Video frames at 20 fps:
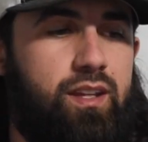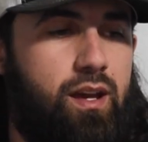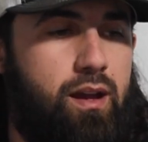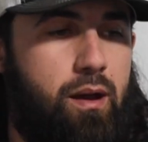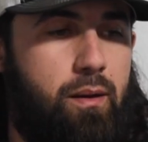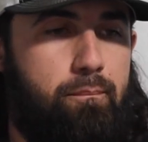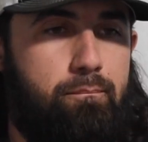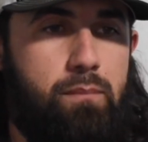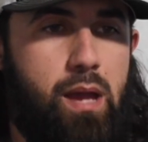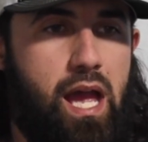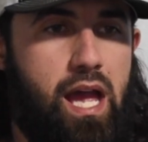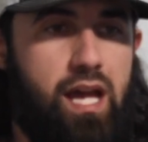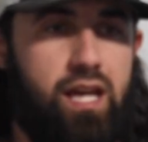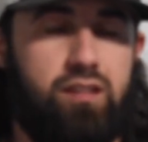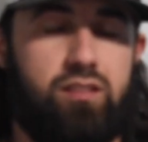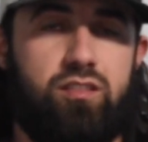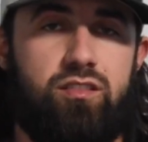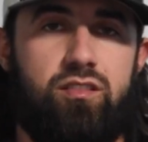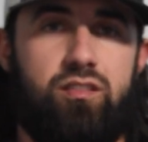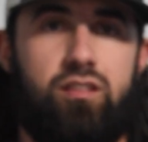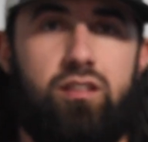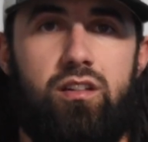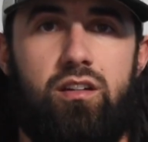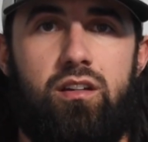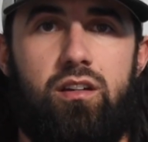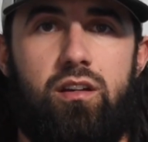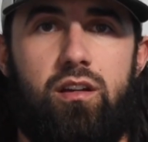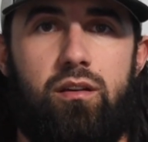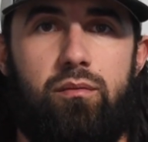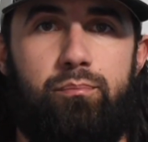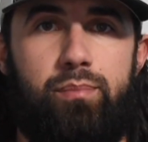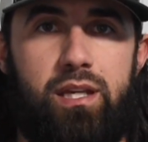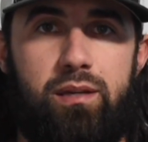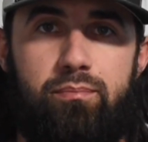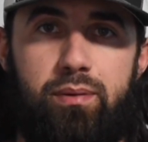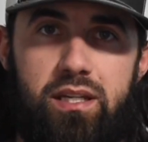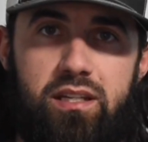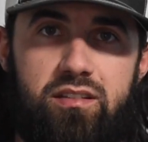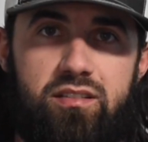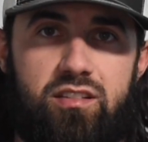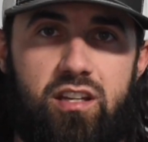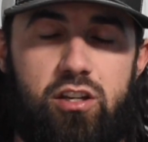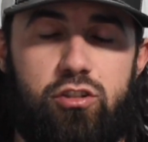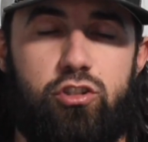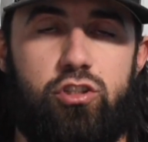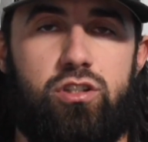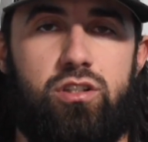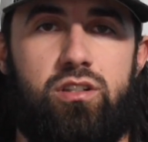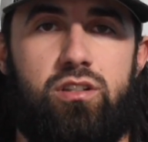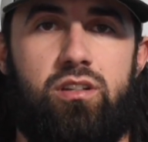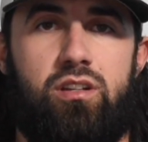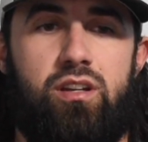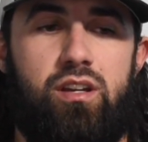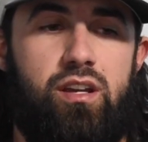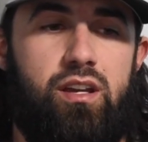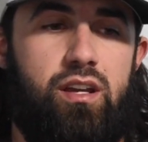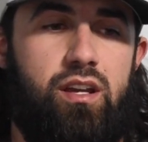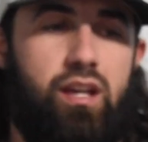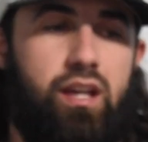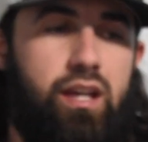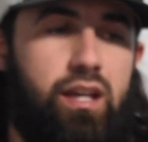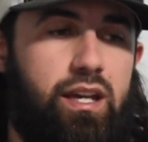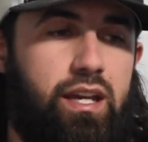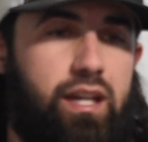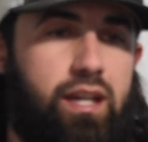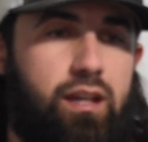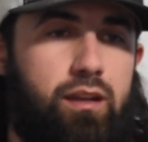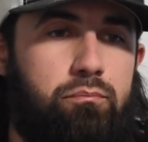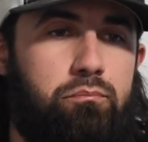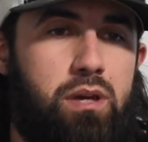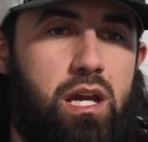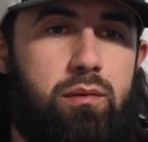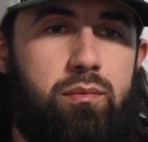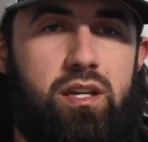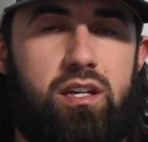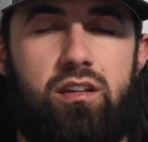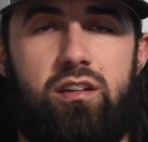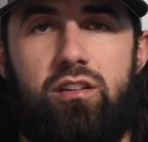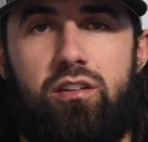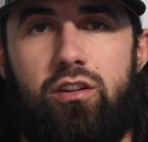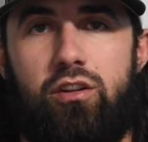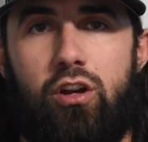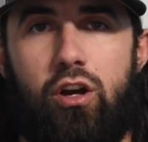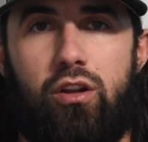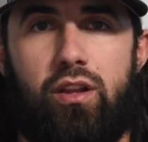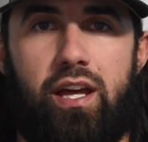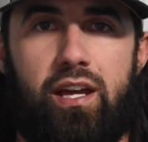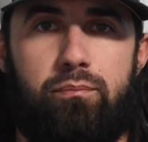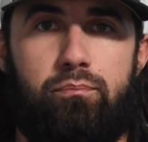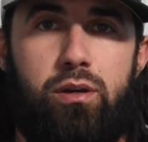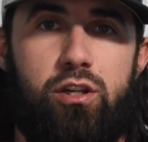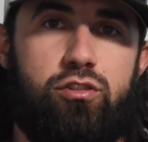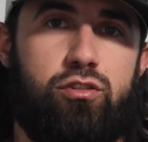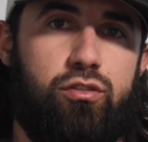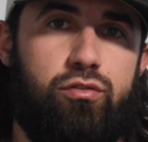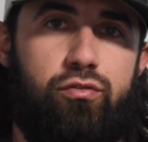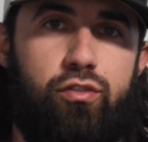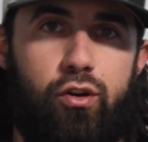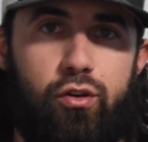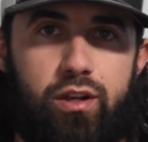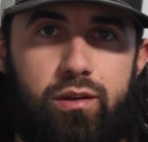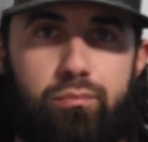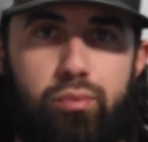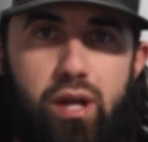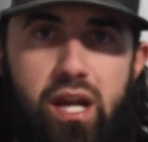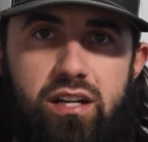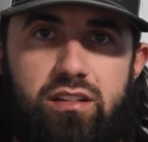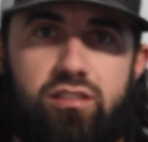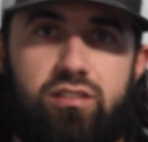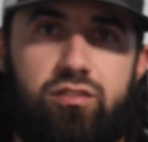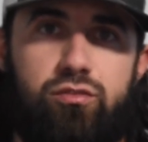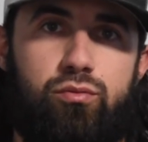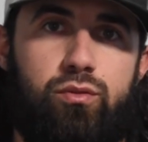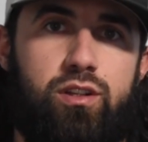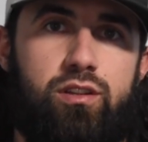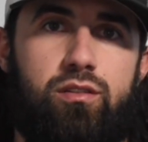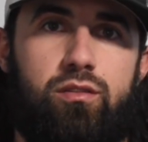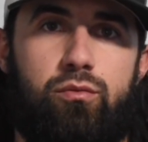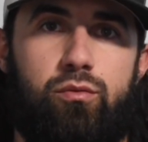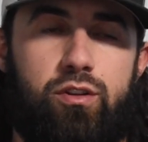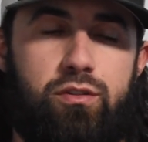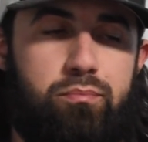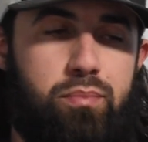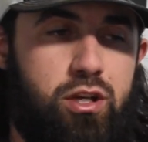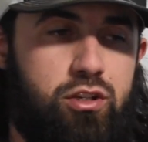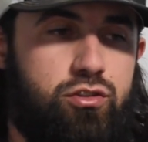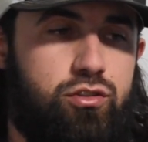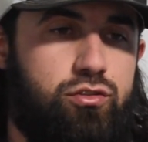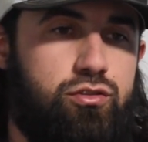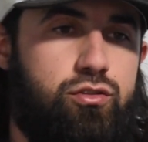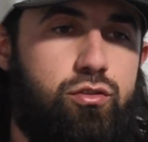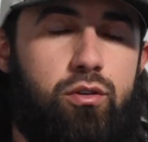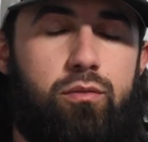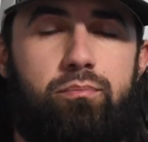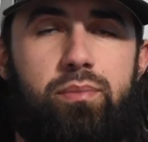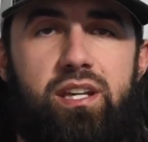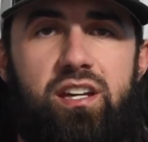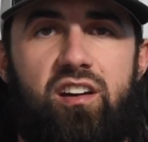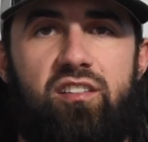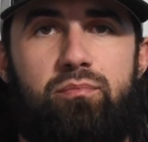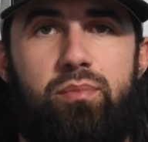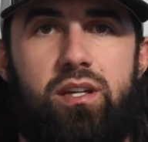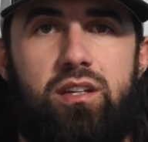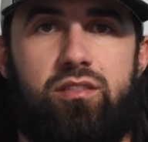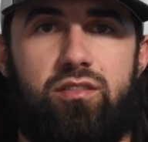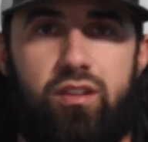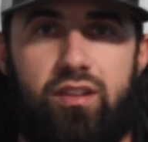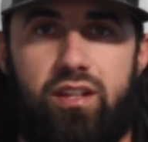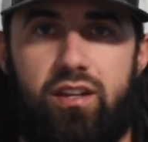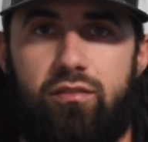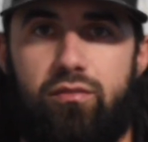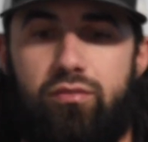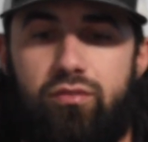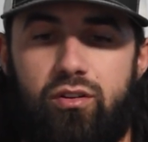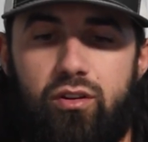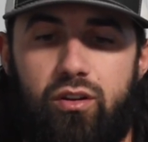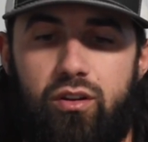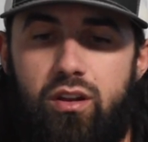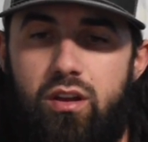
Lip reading: a mass BP session, and maybe like pitcher fielding practice with pitchers doing PFPs on the infield.